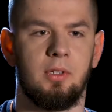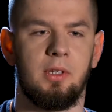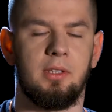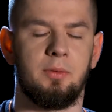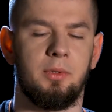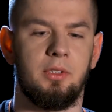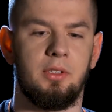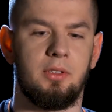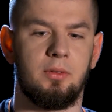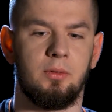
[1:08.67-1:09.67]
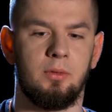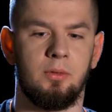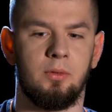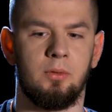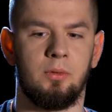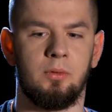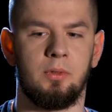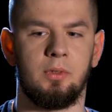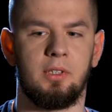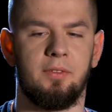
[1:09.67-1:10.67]
And we need
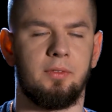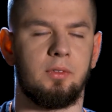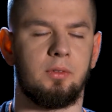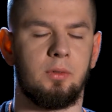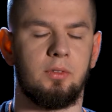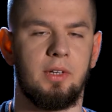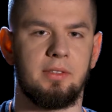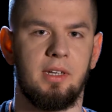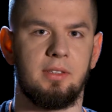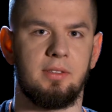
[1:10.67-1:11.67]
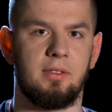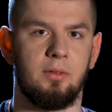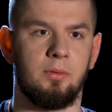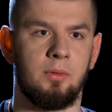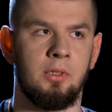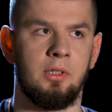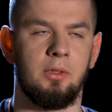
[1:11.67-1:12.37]
to have good results, so